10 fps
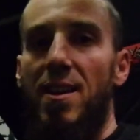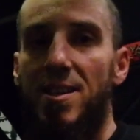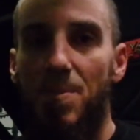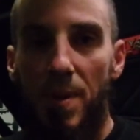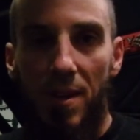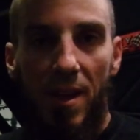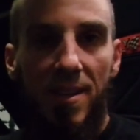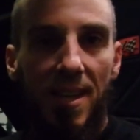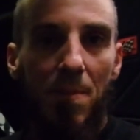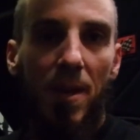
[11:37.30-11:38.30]
I spent a lot
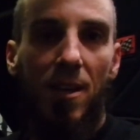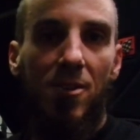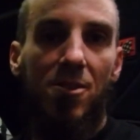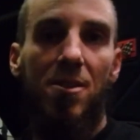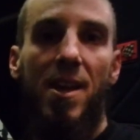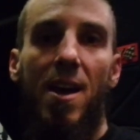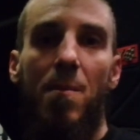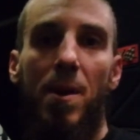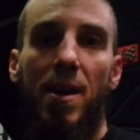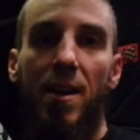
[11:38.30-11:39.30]
of time making sure
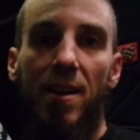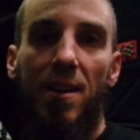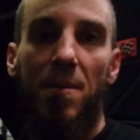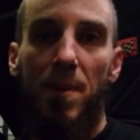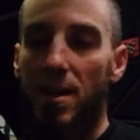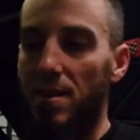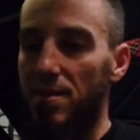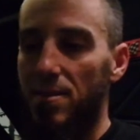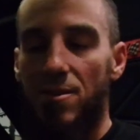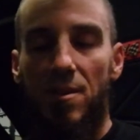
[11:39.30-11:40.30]
that my
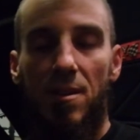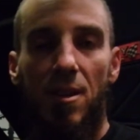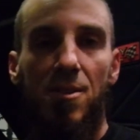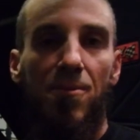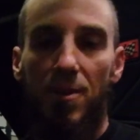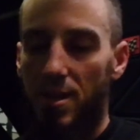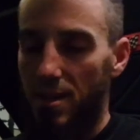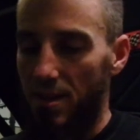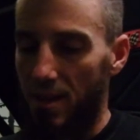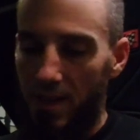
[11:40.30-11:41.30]
clutch foot
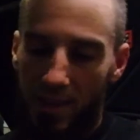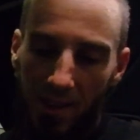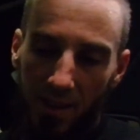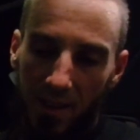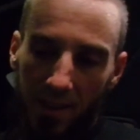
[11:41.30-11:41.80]
here, like